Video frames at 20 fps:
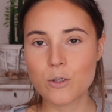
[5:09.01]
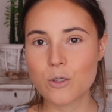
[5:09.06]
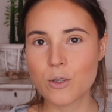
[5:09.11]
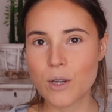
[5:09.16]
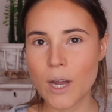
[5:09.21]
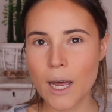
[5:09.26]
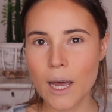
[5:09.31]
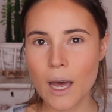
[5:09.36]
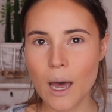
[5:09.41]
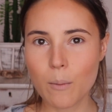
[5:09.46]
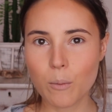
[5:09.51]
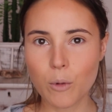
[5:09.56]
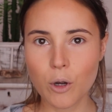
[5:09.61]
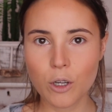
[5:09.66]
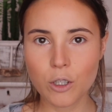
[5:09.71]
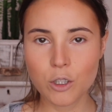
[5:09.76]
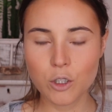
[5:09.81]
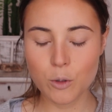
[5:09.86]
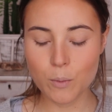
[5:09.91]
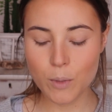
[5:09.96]
Today I'm
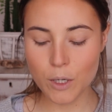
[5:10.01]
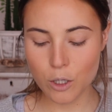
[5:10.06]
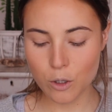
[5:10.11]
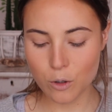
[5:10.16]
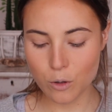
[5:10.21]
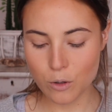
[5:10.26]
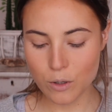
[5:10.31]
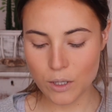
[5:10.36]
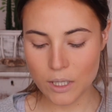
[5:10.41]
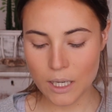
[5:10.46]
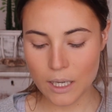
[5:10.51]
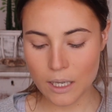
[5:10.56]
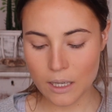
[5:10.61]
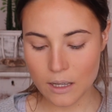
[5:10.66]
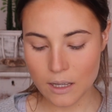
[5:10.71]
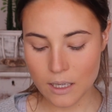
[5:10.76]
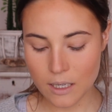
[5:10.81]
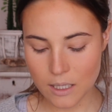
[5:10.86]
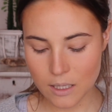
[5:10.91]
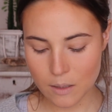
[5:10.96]
going to be using
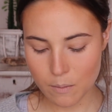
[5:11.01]
this